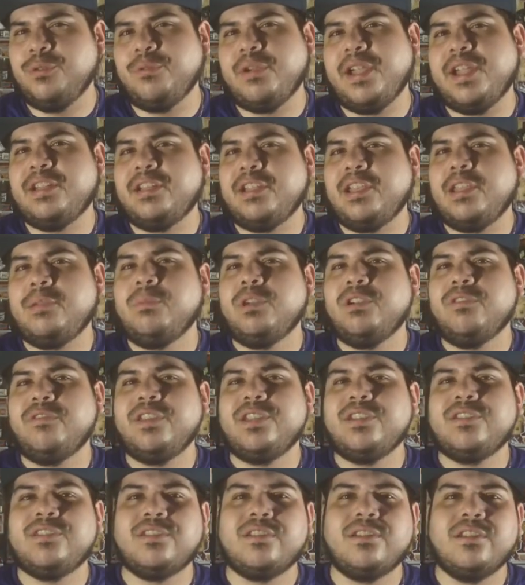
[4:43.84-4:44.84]
two Alien
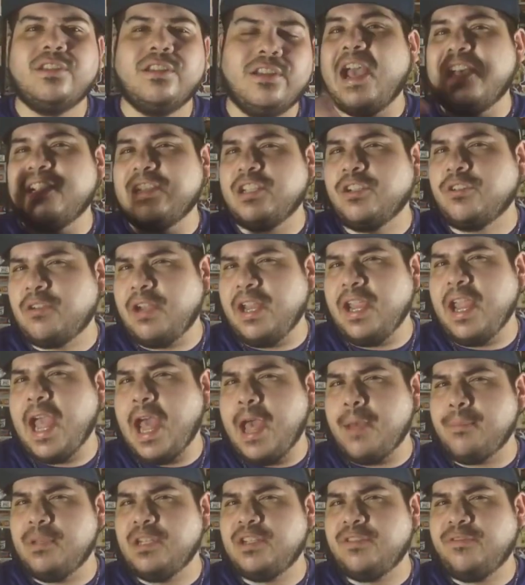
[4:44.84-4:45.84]
movies. Has a great
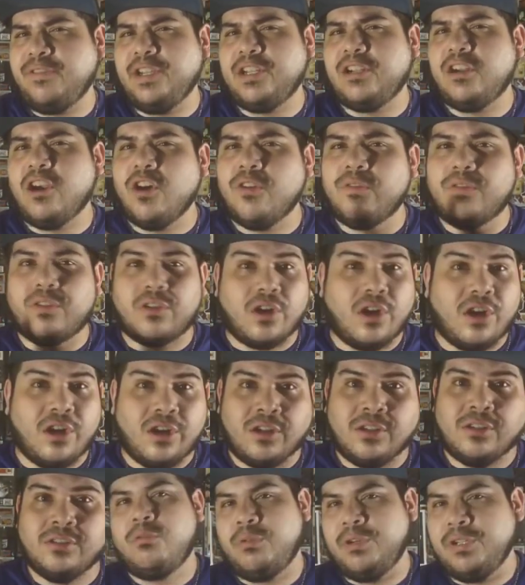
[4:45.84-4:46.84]
atmosphere
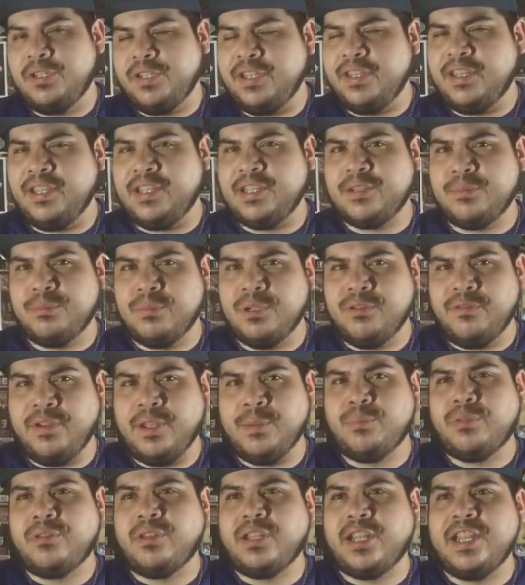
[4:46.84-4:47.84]
overall, but really this
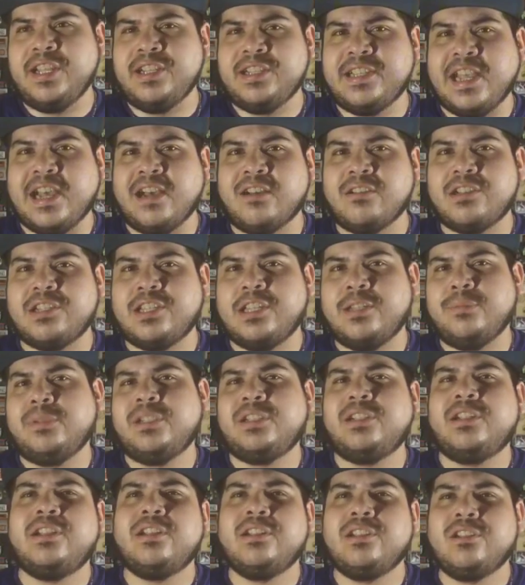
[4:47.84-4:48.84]
movie plays out
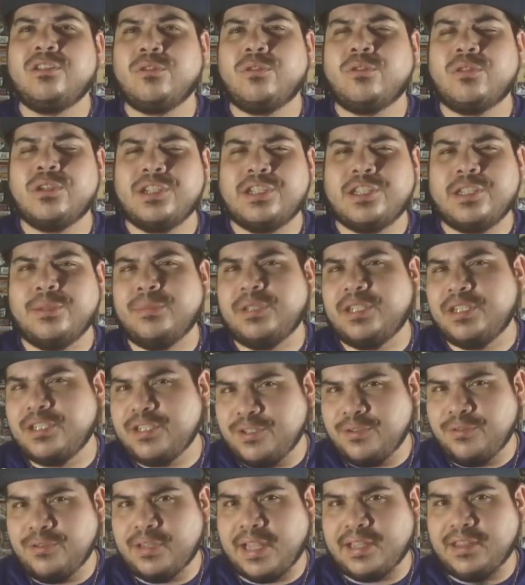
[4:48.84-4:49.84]
sort of similar
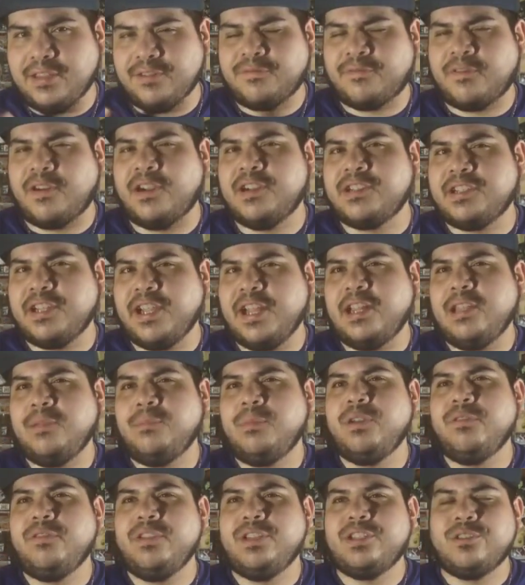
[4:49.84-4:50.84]
to, like, the first Alien
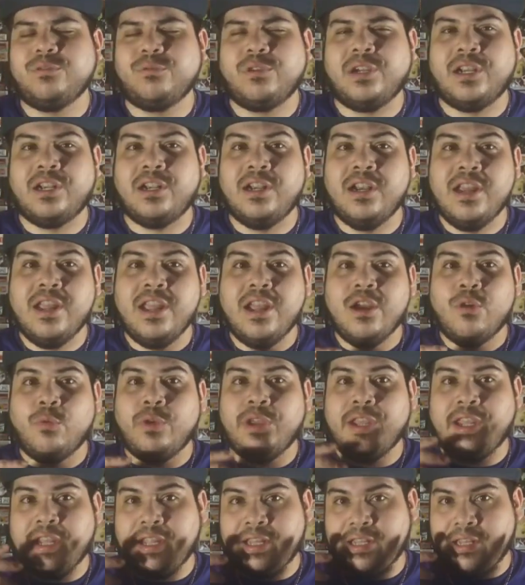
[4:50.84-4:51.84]
movie, to where
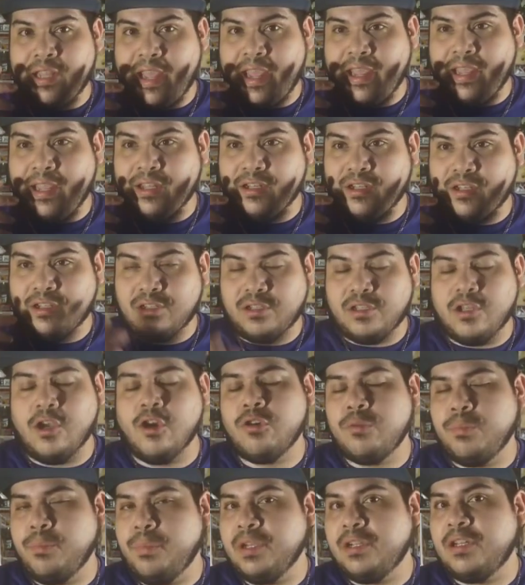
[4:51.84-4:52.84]
we get a
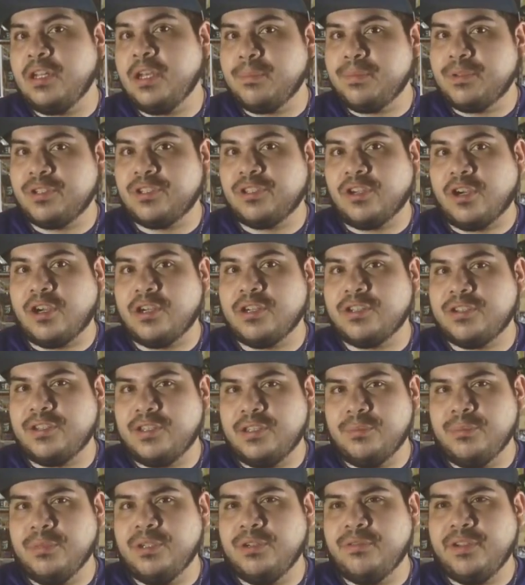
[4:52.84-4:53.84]
slow build-up start
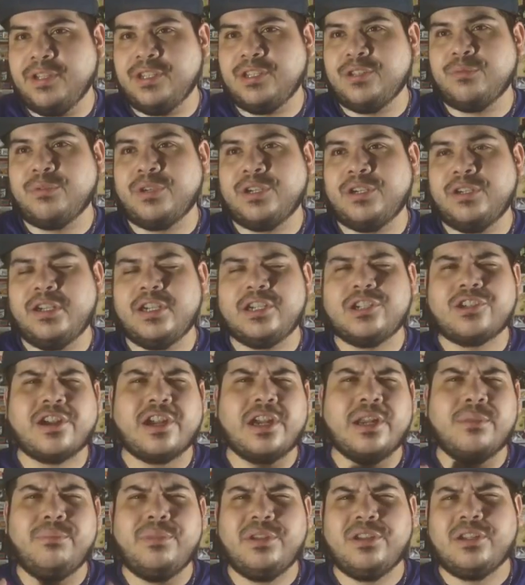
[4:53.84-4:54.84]
to the movie, to where they're
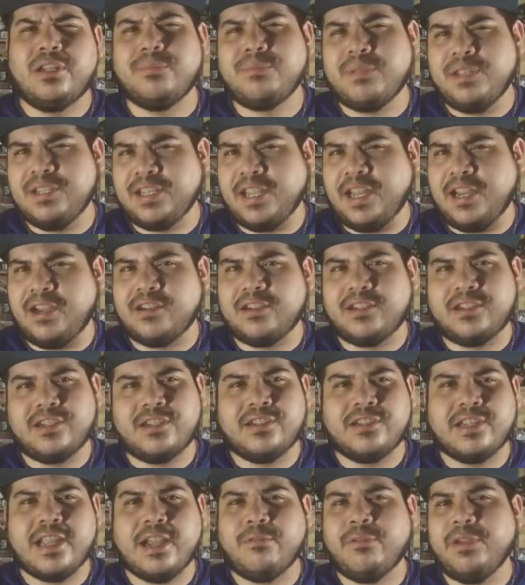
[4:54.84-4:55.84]
trying to build up these
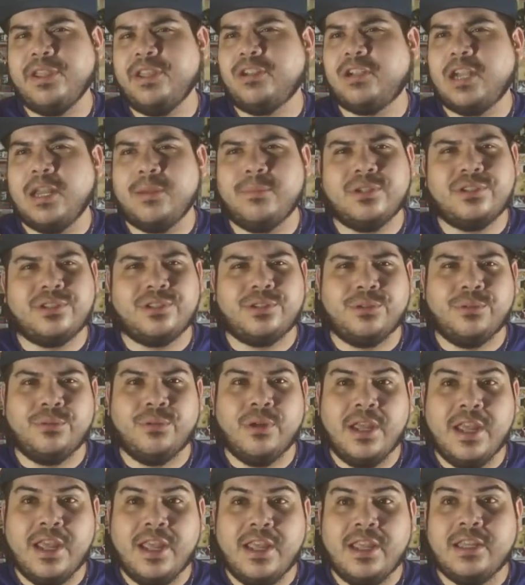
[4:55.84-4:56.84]
characters, that way you're able
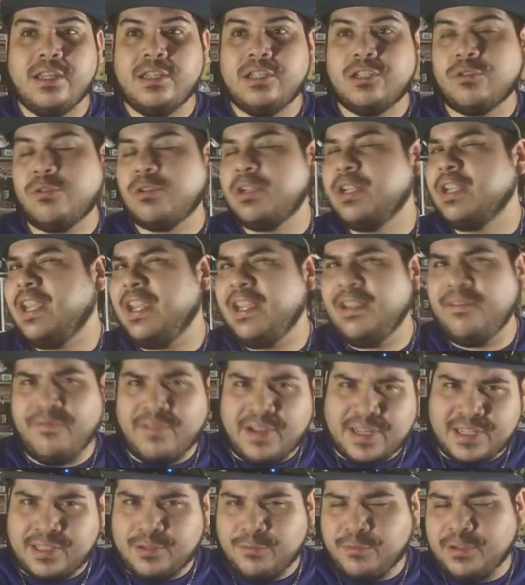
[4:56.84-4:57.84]
to sort of get
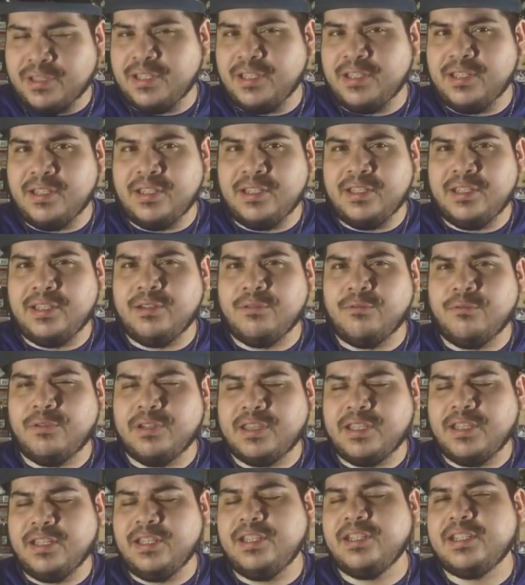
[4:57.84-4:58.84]
invested
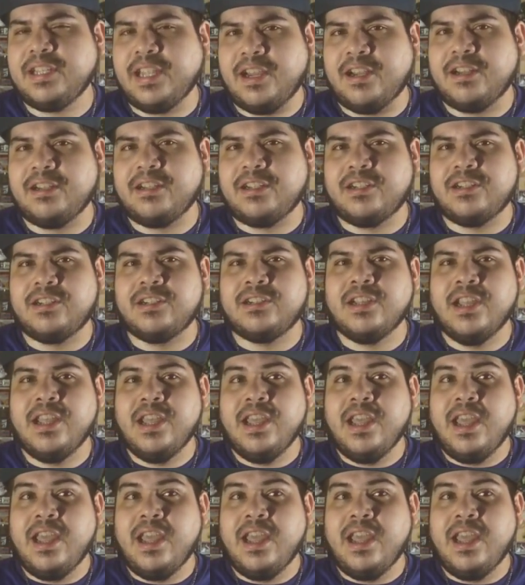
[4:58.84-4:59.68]
within these characters,